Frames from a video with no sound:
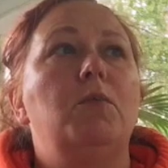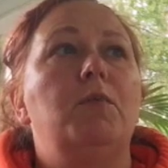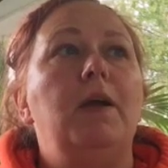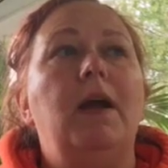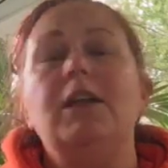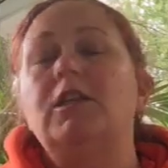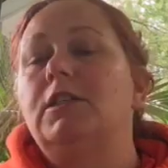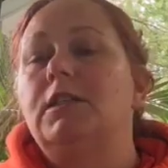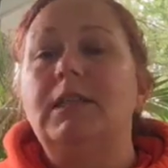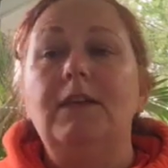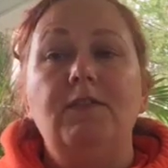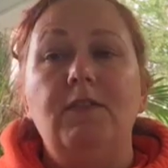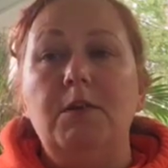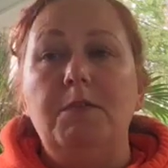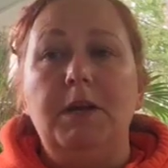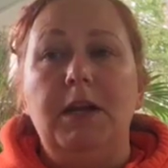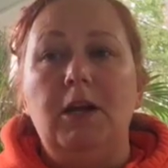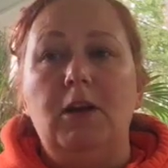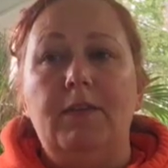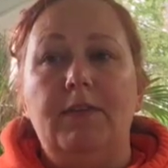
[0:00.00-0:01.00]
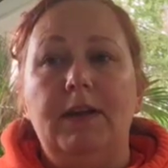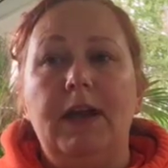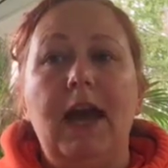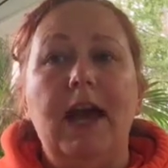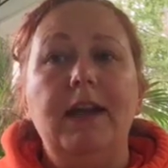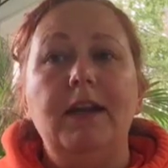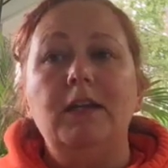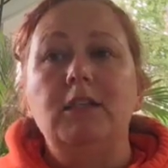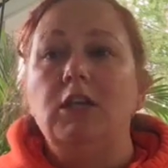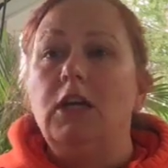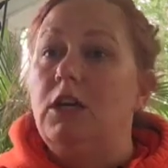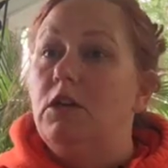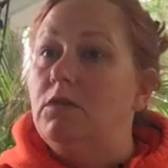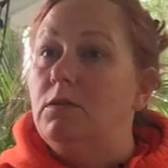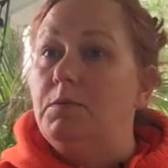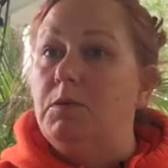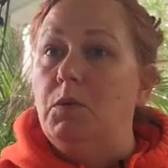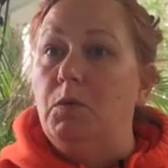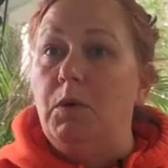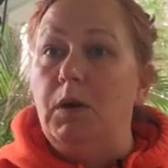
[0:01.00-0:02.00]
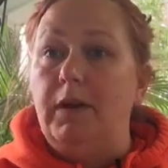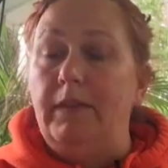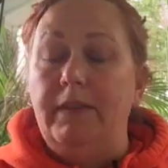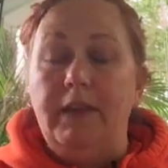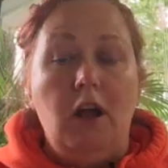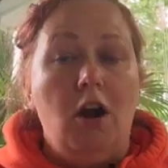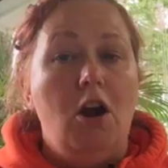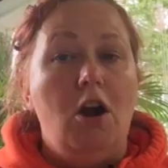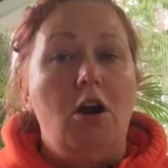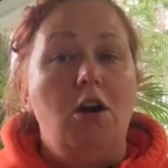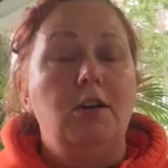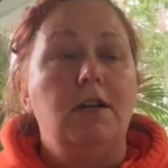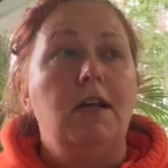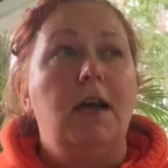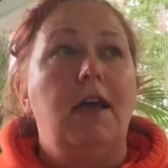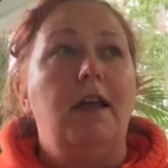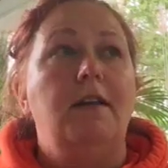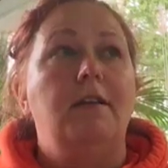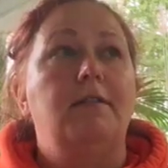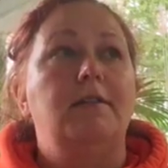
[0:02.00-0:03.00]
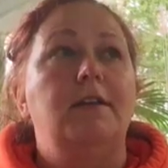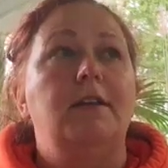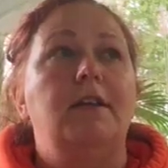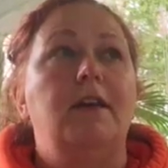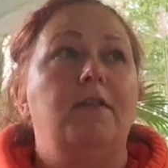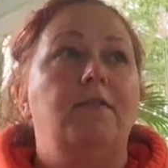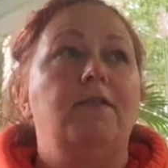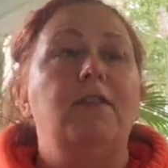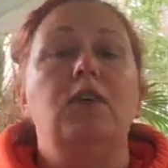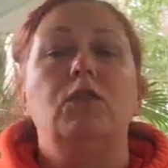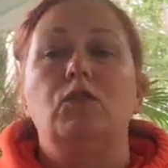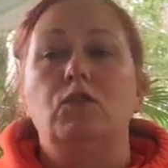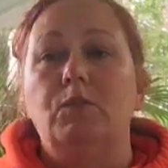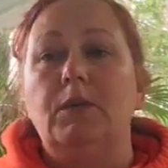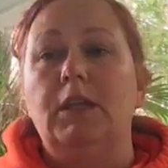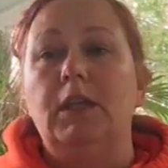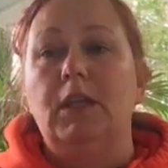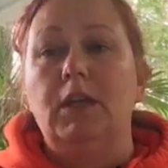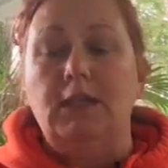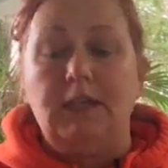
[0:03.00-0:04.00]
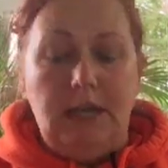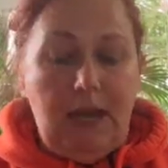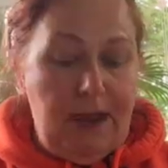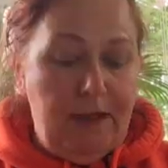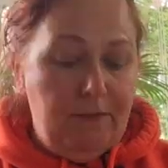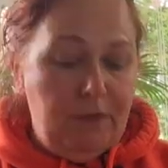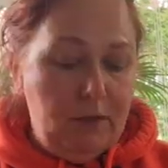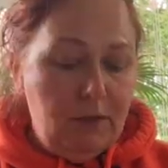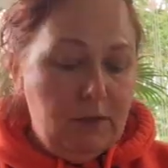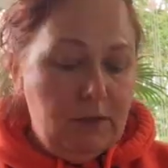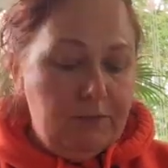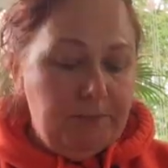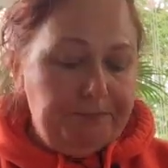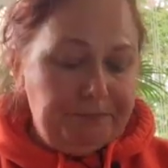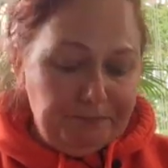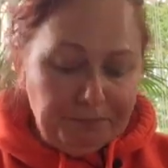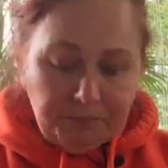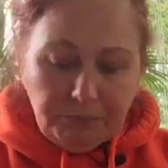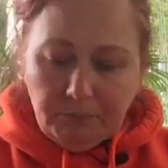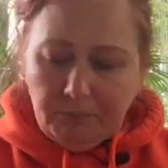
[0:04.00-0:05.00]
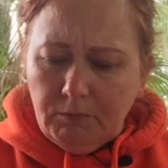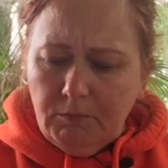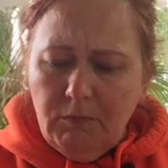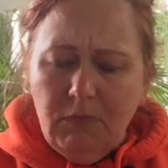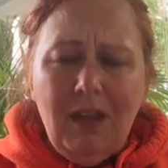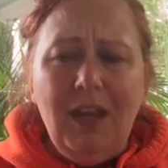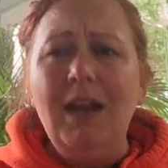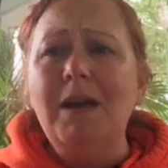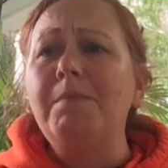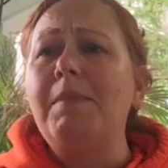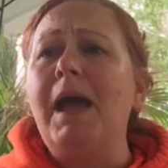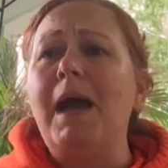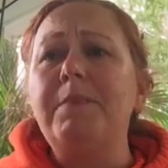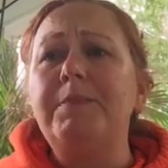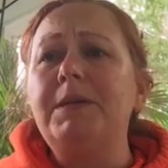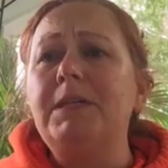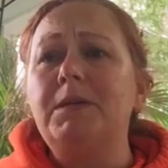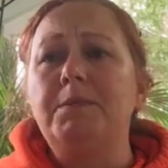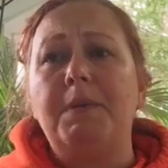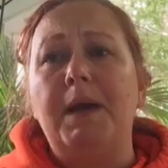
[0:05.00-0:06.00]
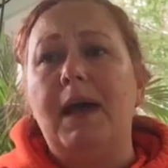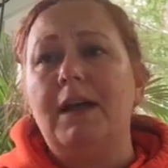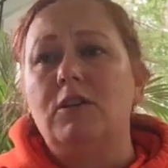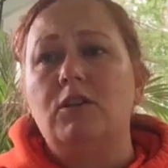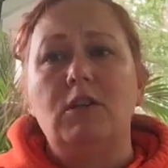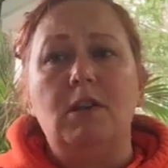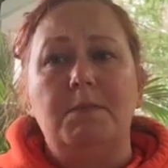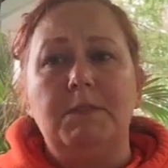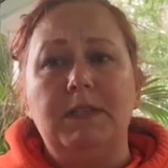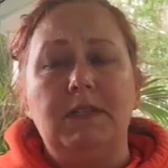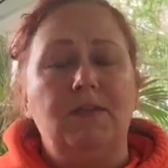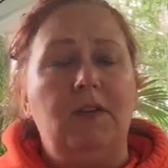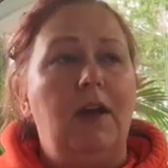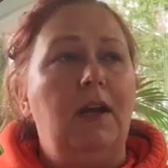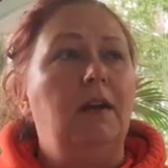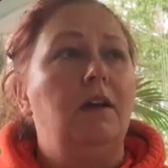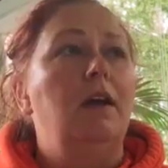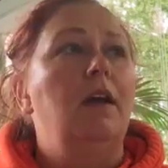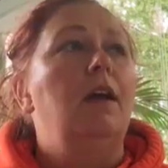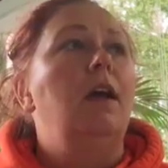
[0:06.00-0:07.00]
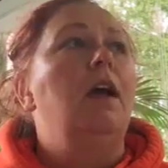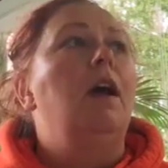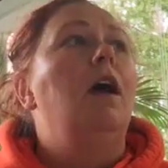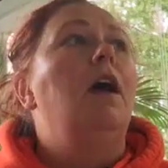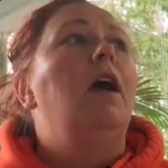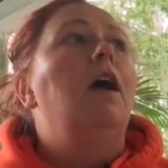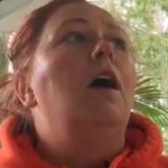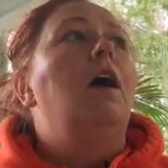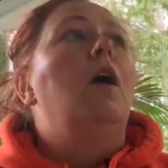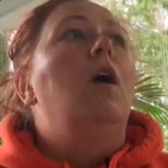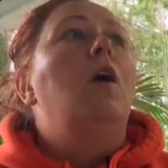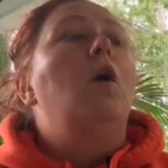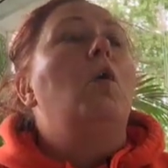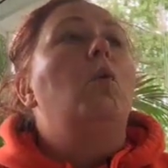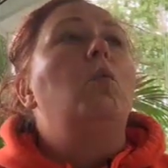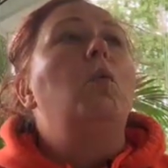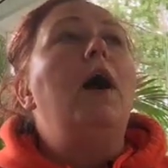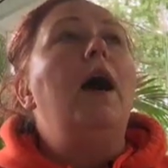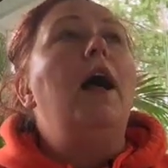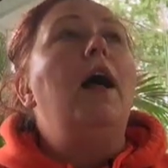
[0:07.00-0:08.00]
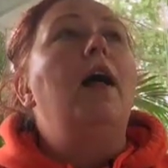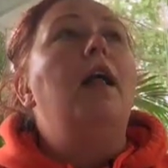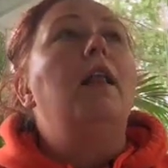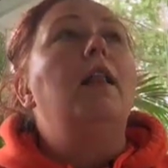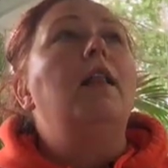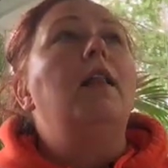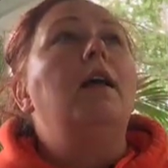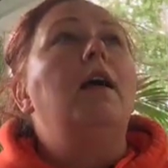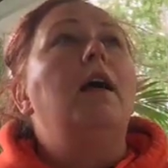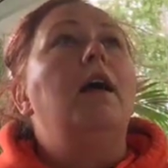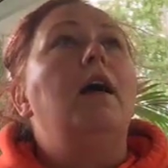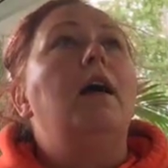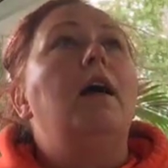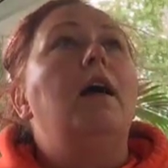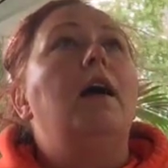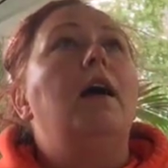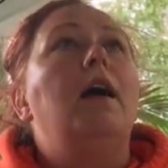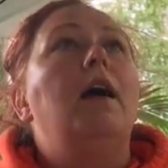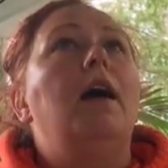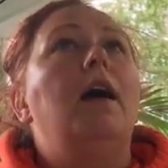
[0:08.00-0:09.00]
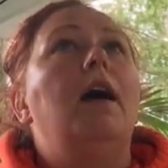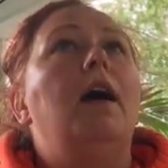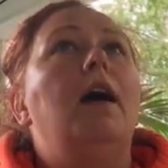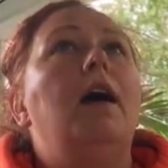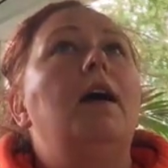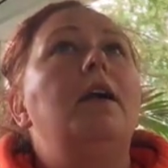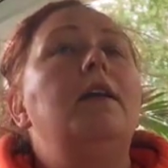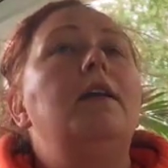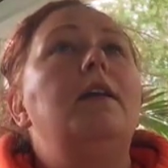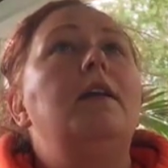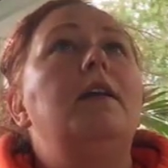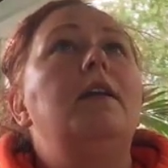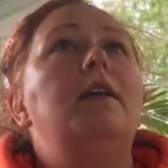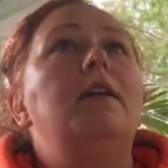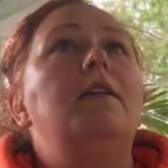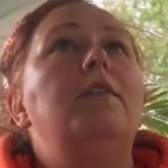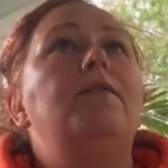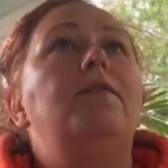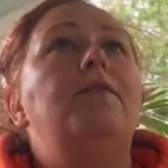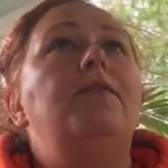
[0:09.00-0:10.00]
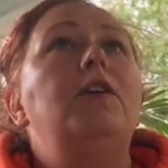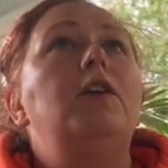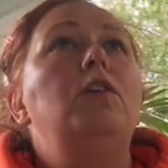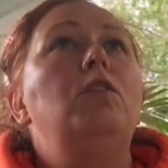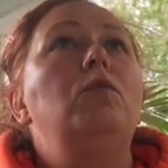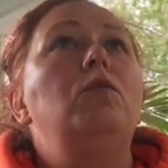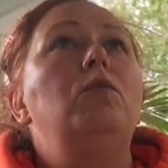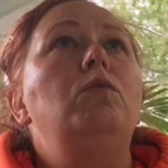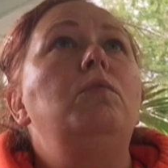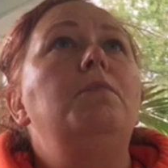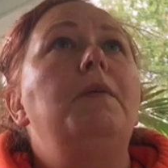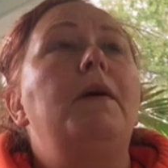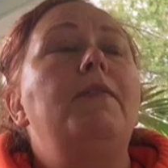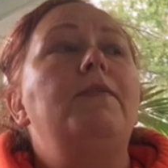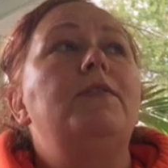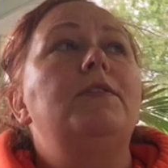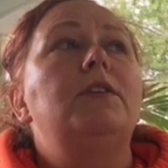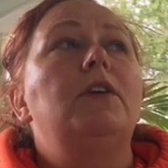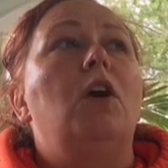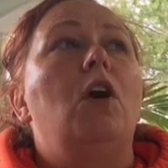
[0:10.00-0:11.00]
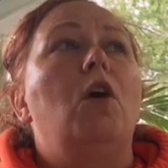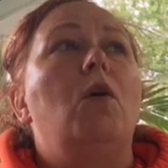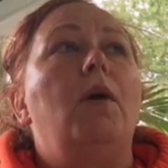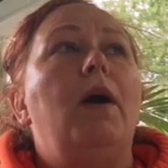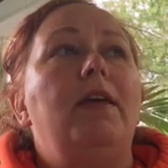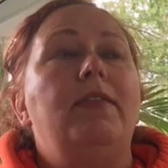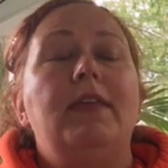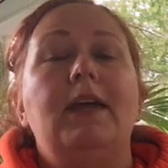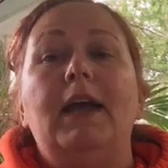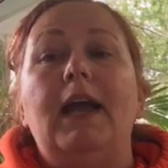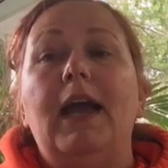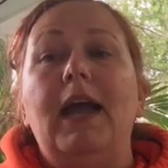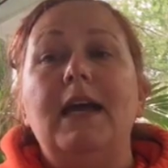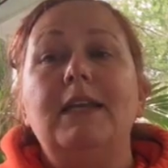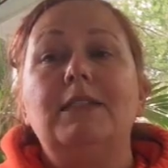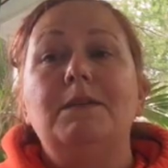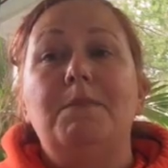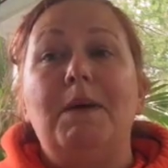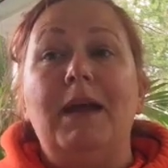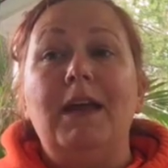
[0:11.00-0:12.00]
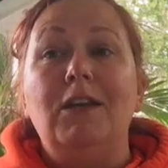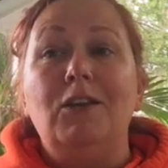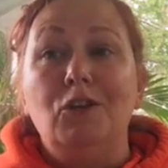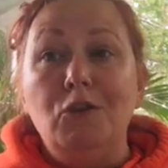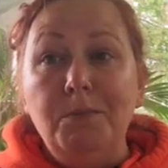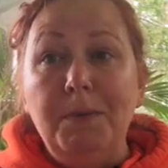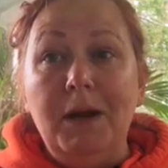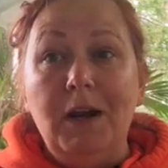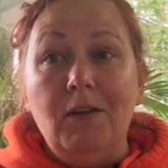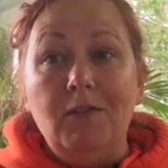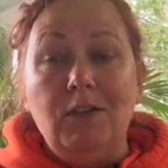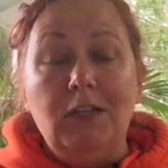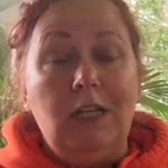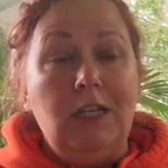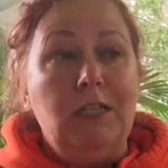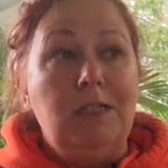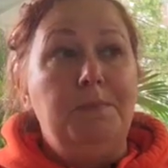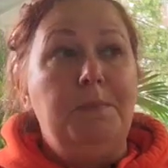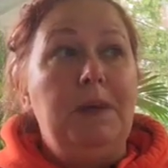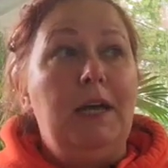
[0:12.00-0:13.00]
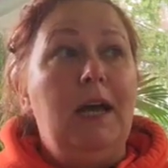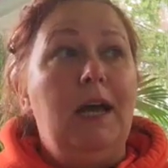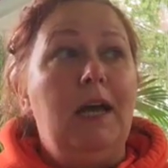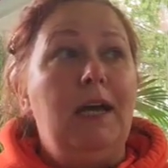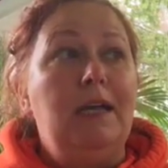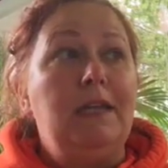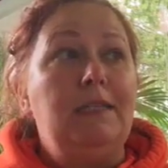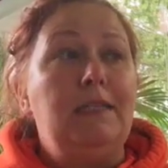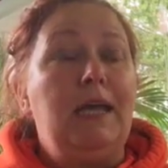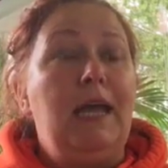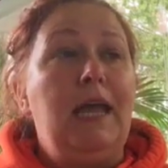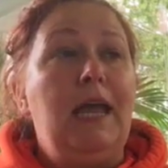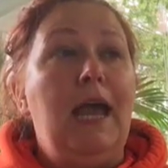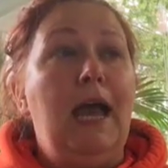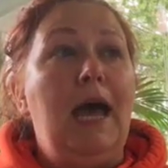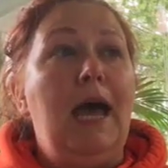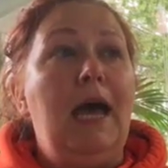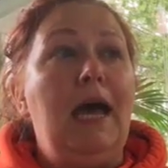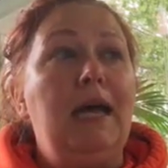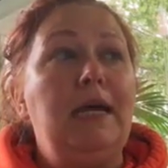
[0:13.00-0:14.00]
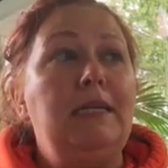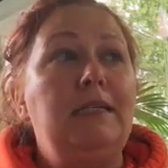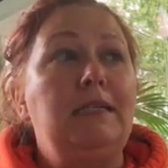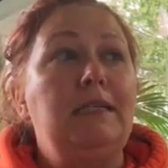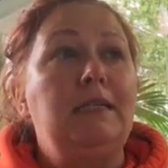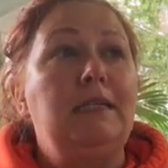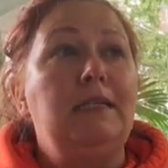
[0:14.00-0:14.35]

just leave them here at the cottage. I use them to work in the yard, and it feels really good to have those. And I'm happy to patch them. It's fine. Well, a few months ago, I think I had to buy a new pair of jeans because I had